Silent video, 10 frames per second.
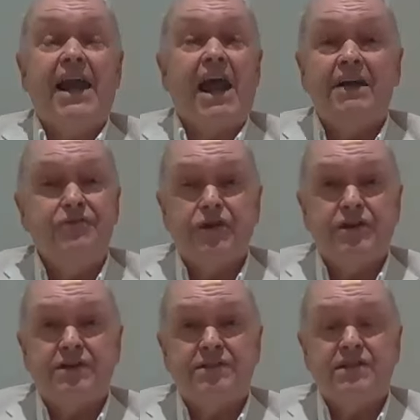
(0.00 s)
And I've
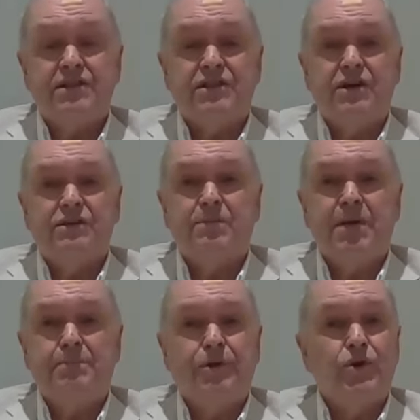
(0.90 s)
noticed that those
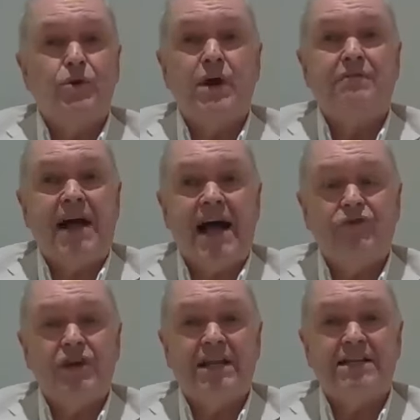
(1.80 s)
people who have
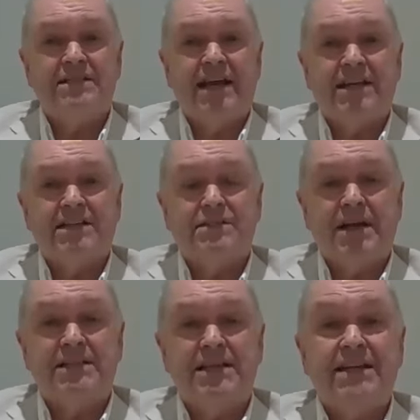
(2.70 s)
unrealistic
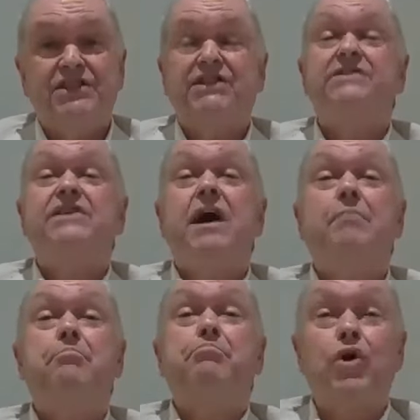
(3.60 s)
expectations
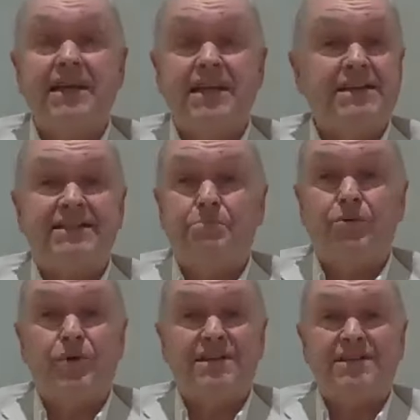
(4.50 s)
are permanently
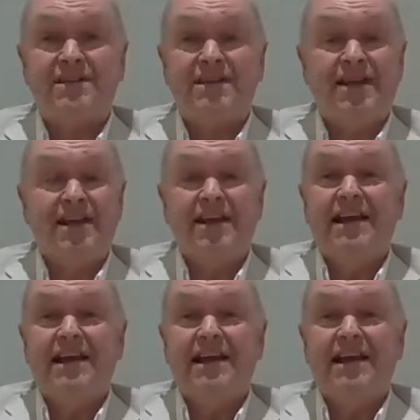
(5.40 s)
disappointed.